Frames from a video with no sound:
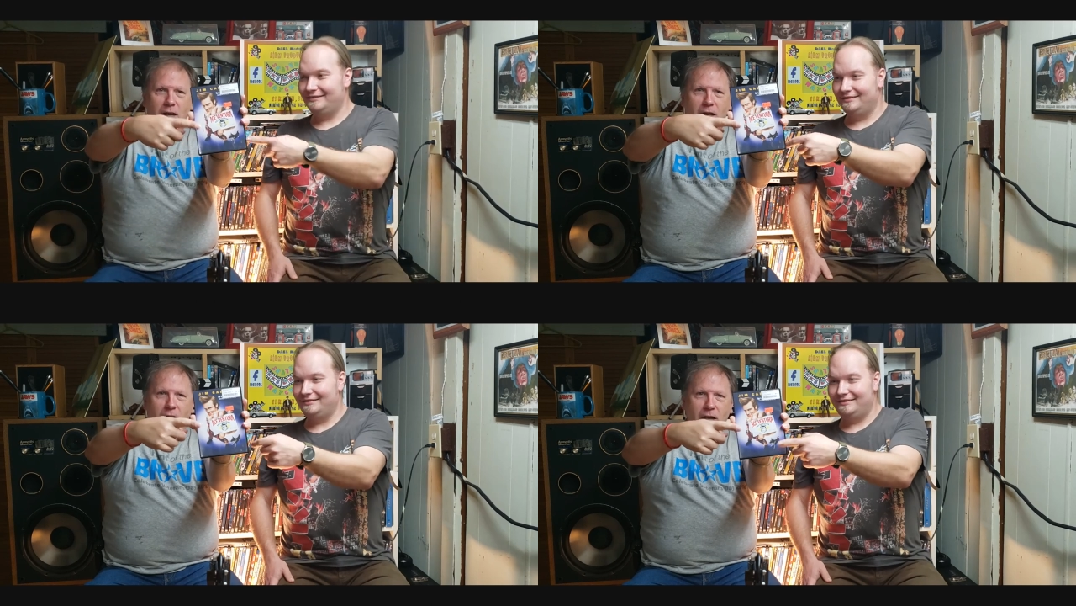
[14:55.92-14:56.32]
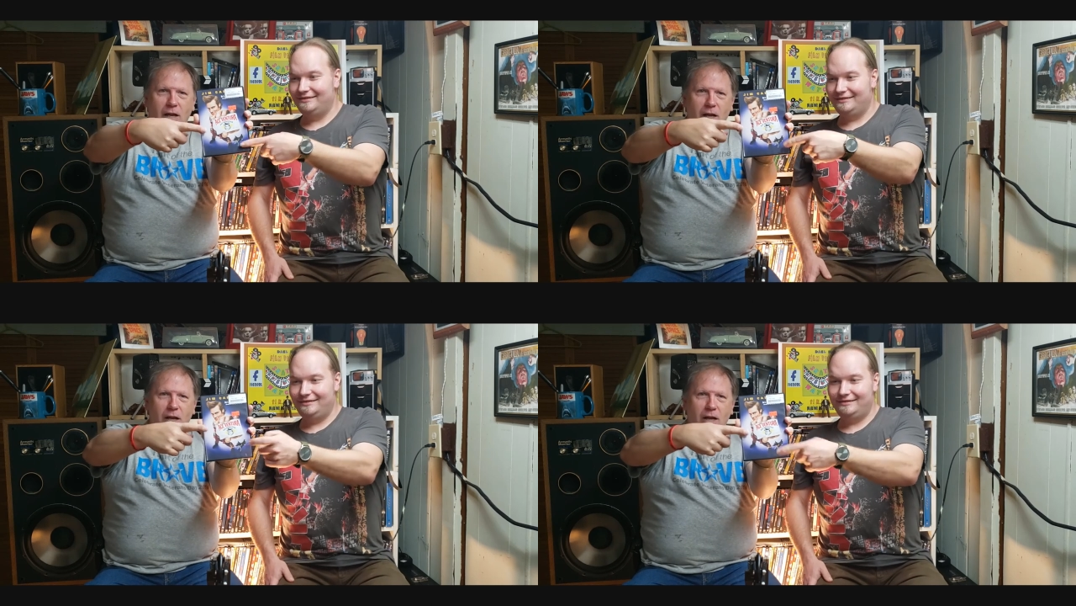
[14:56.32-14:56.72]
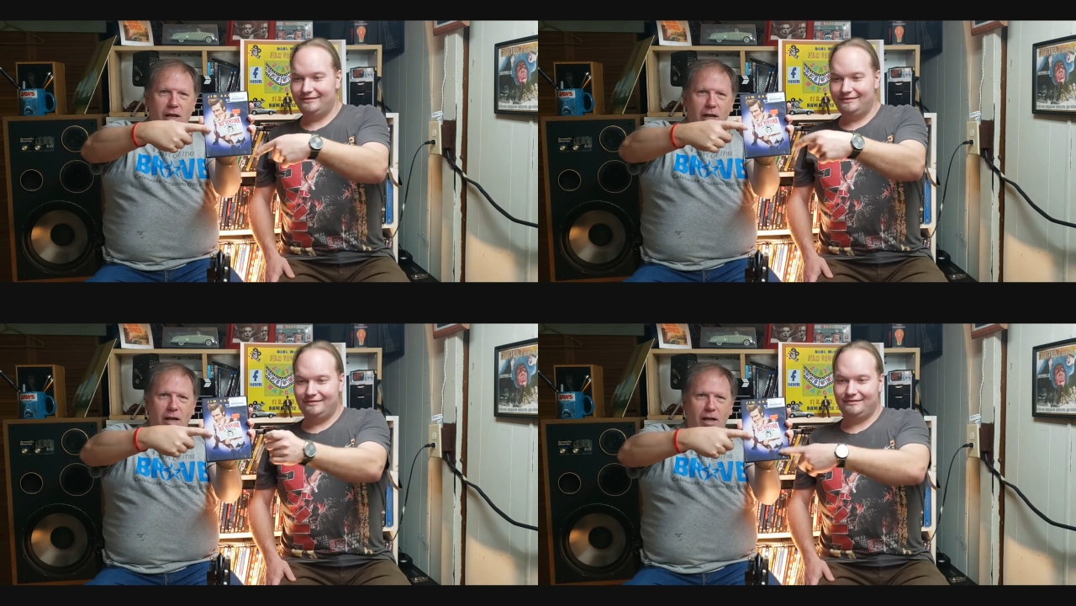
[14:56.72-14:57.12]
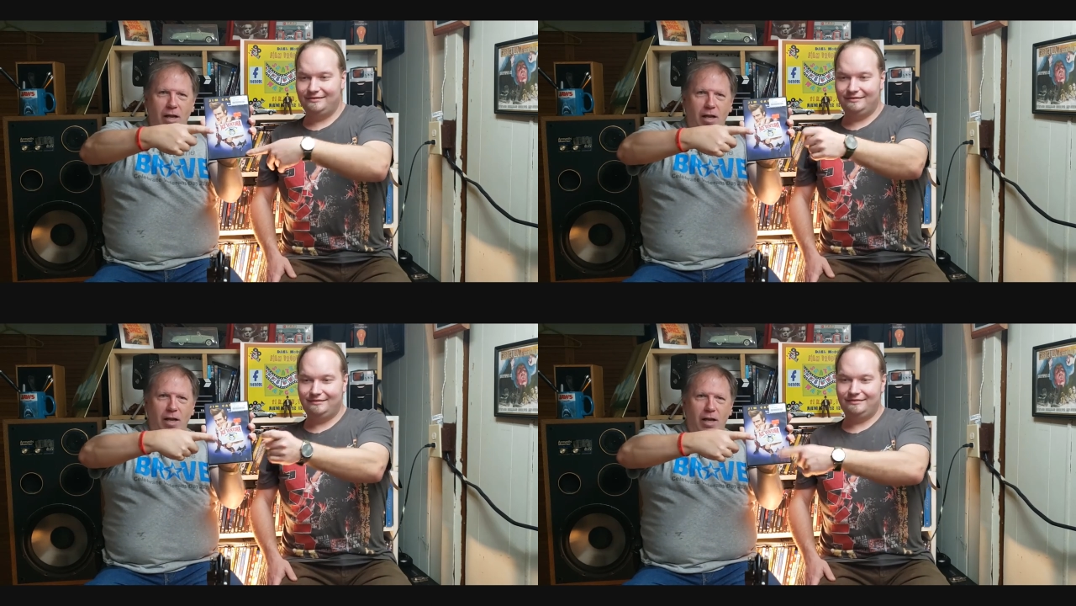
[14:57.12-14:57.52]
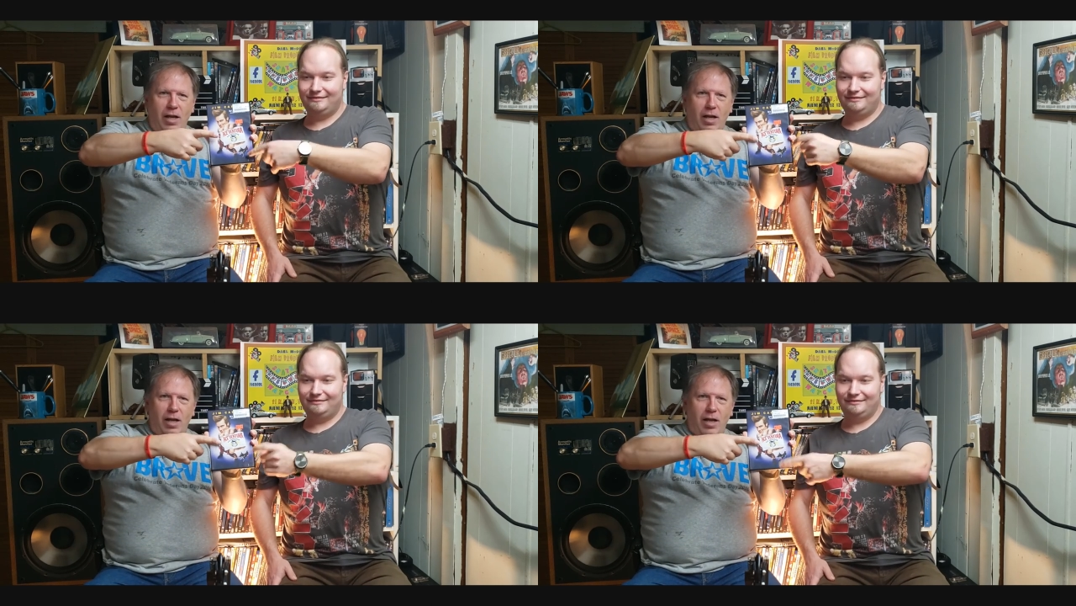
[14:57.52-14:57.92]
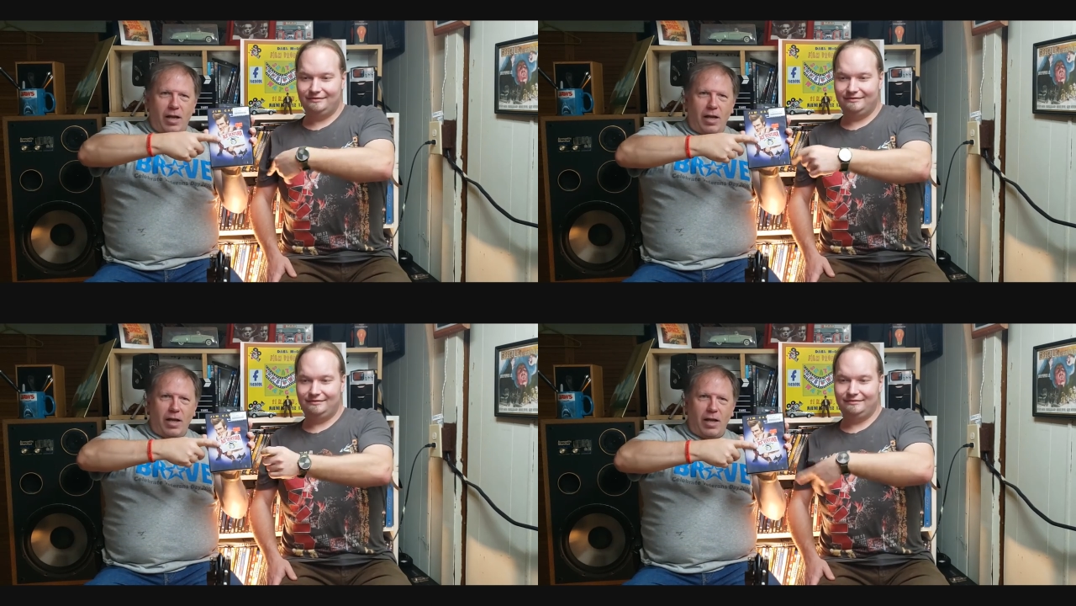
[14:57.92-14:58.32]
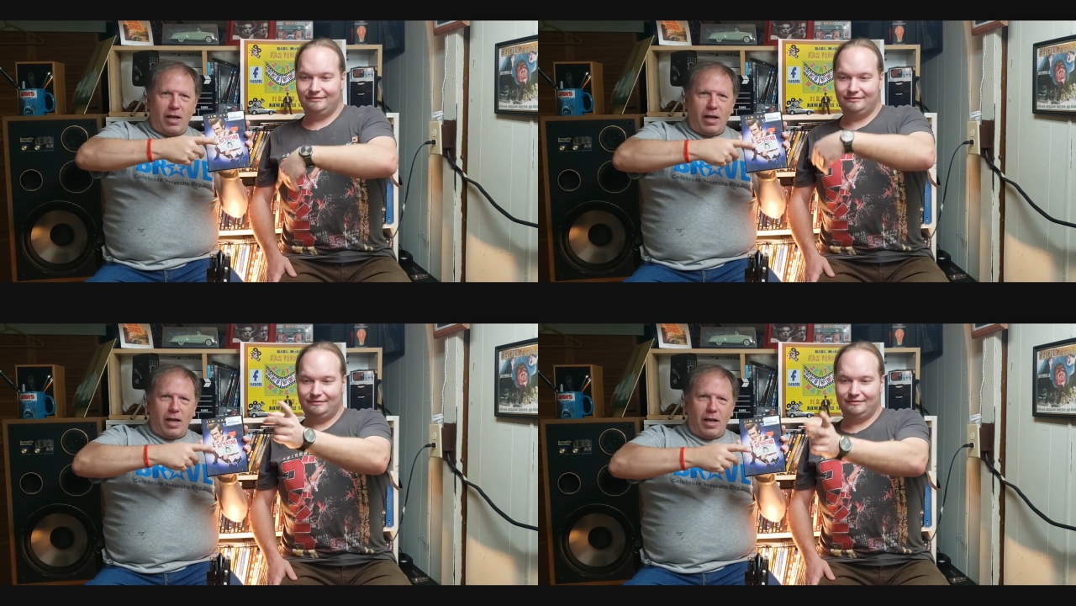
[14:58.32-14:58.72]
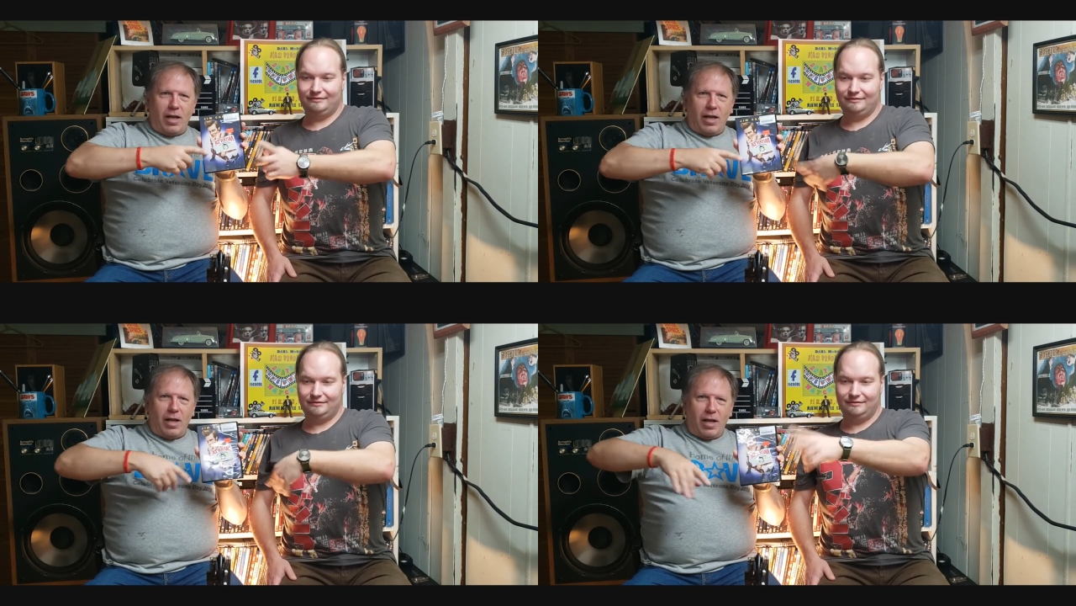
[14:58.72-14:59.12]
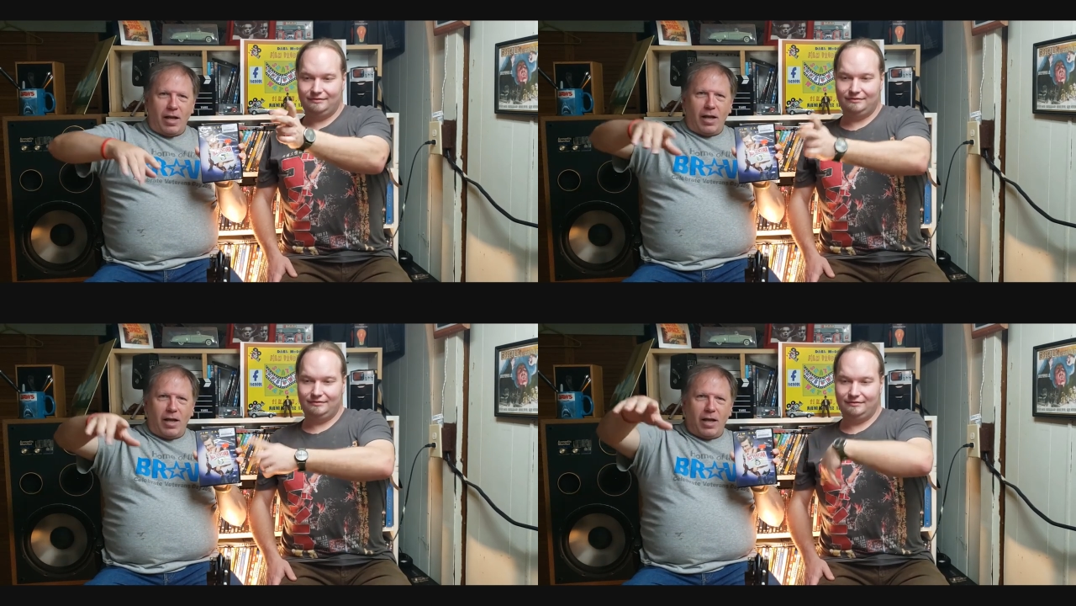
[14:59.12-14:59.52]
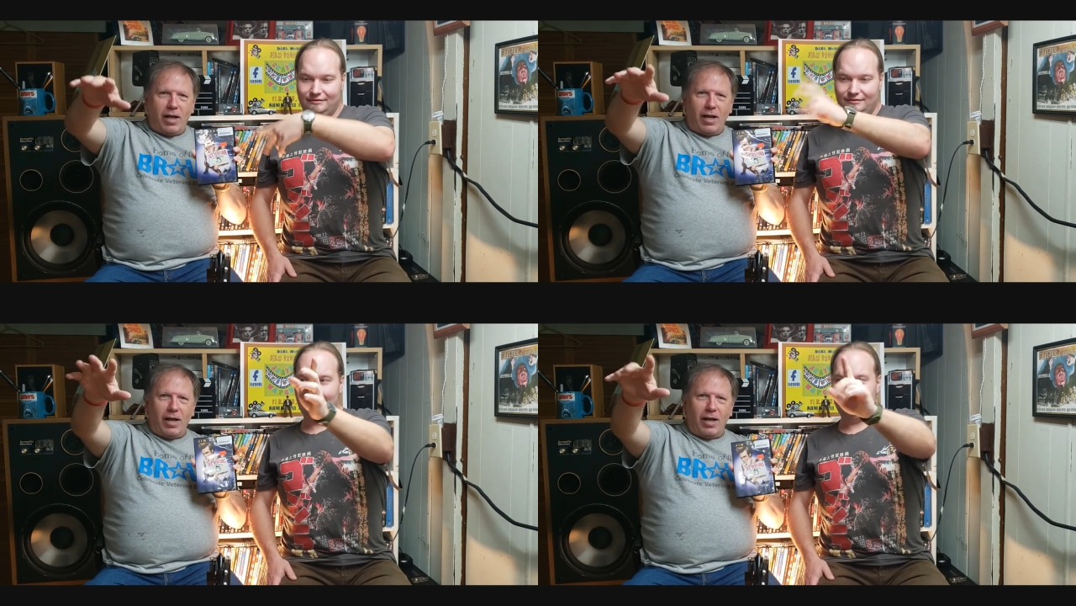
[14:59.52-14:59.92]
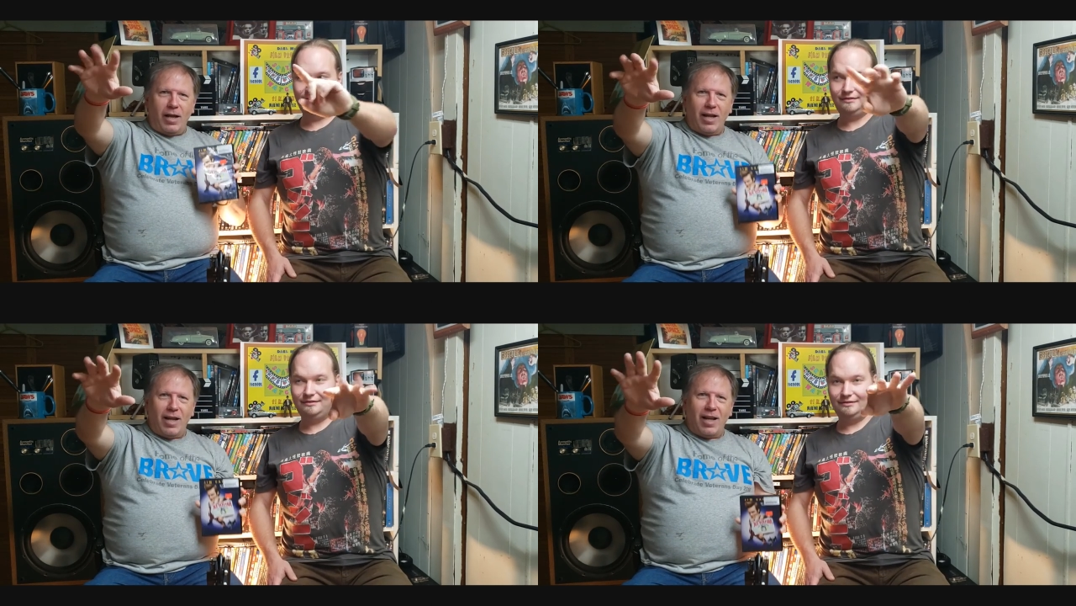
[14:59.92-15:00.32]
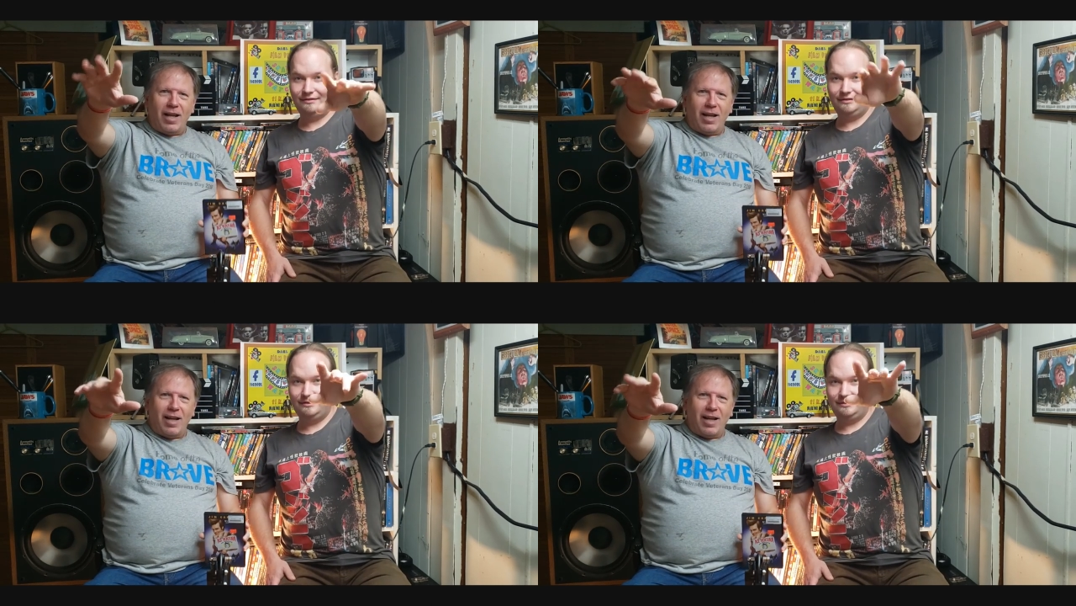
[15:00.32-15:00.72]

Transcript: Nobody speaks.